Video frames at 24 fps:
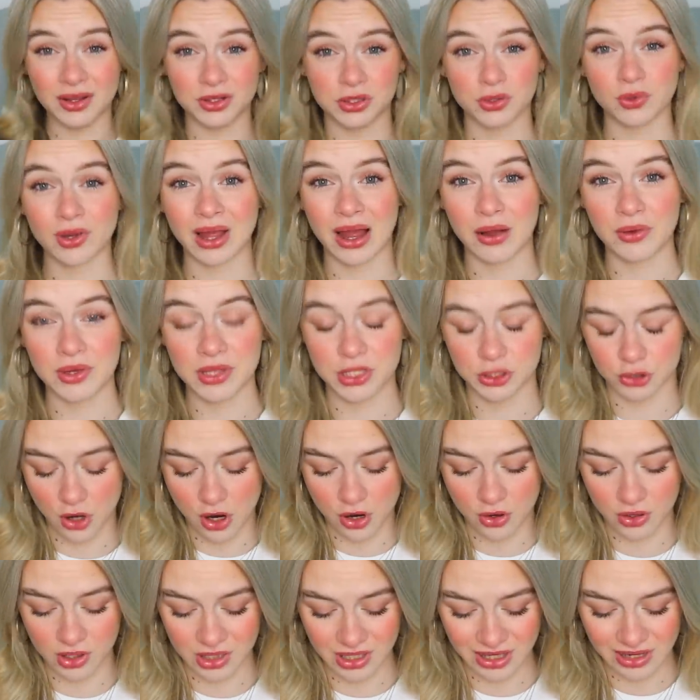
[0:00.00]
and sort out in the
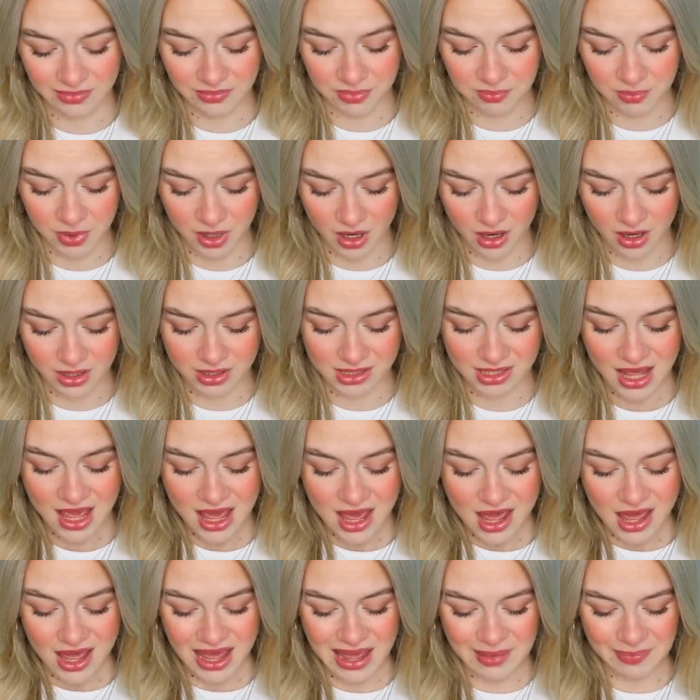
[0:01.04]
trial clip, but
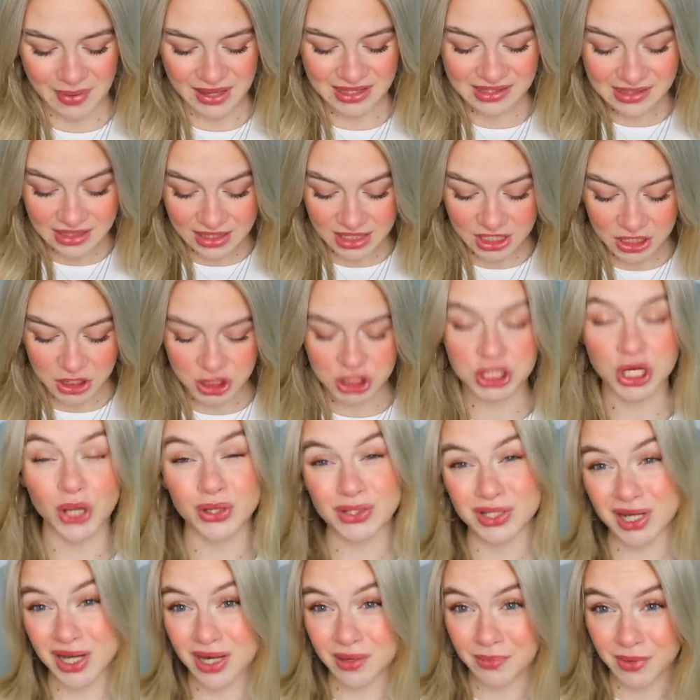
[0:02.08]
it basically just
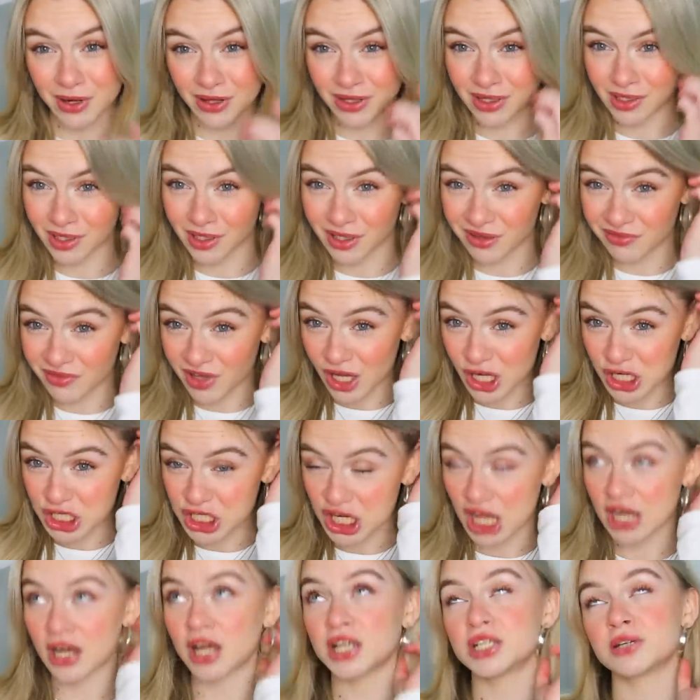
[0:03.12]
shows a little bit of cleavage,
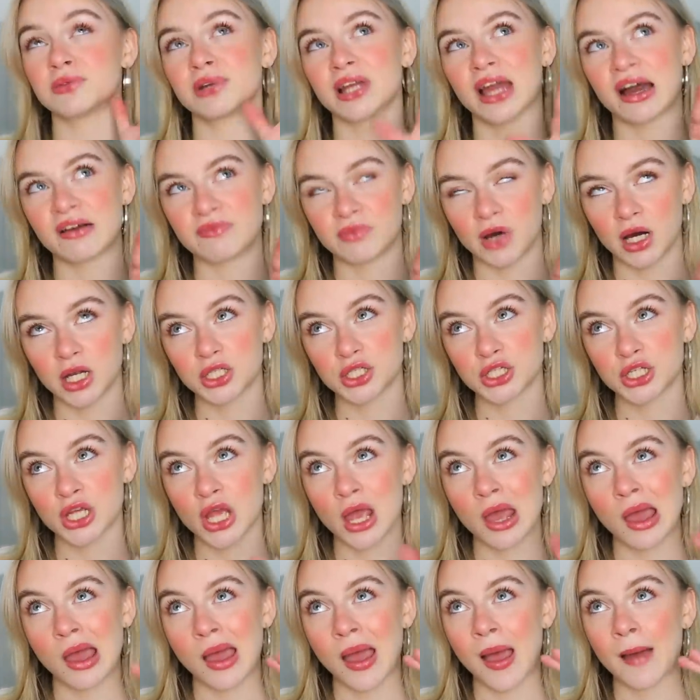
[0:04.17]
and I don't really have much.
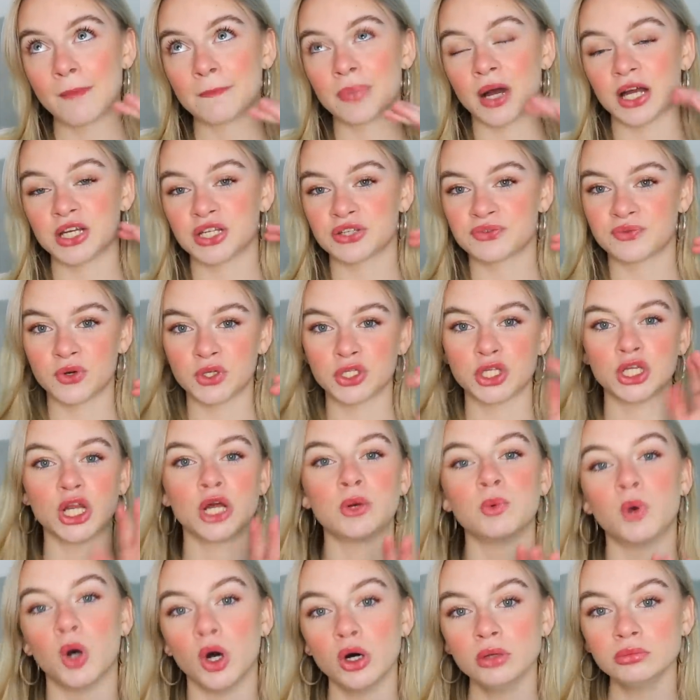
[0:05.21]
But I just thought, you
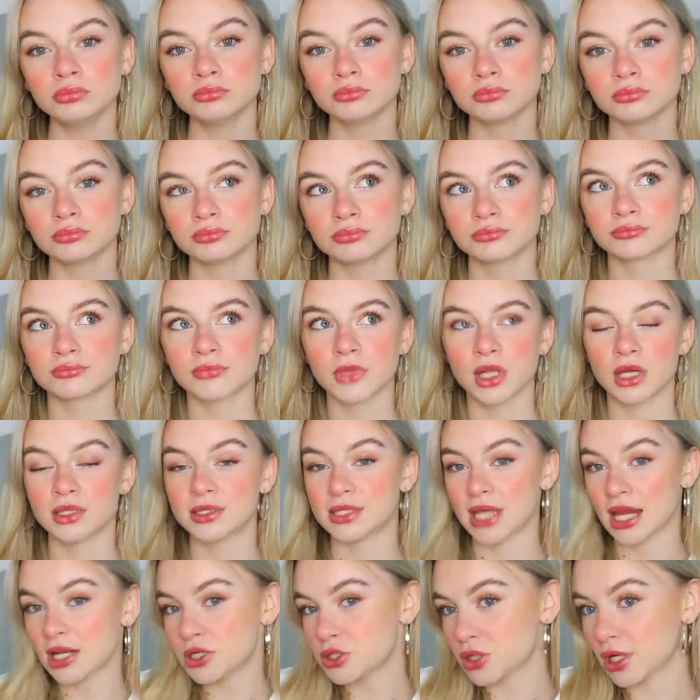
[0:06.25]
know what?
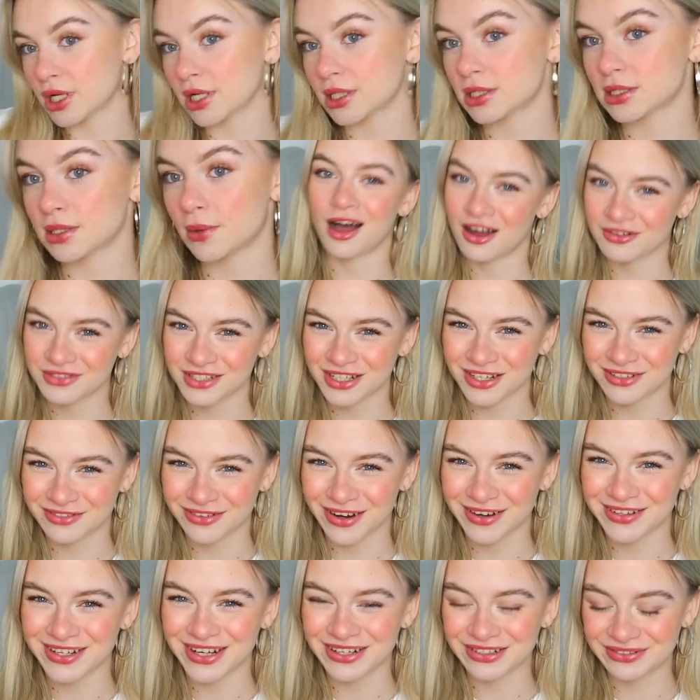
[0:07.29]
Day drinks after
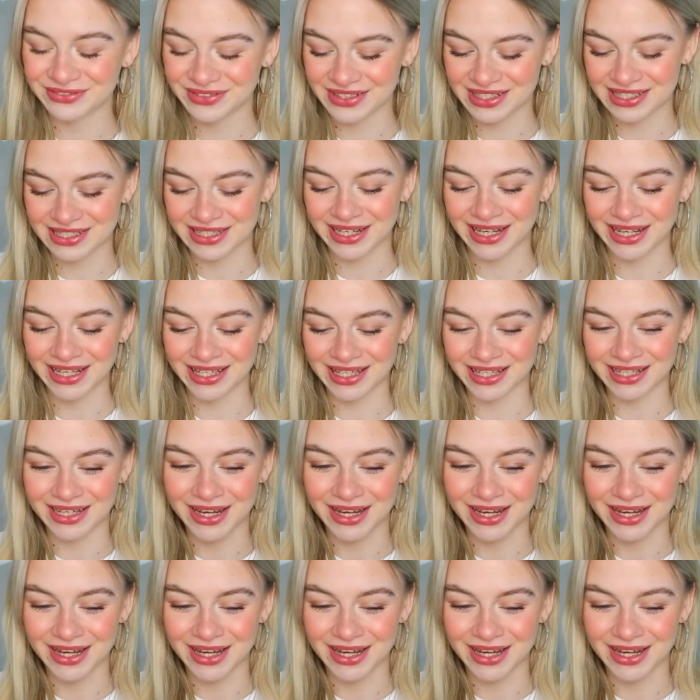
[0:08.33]
Corona, obviously, you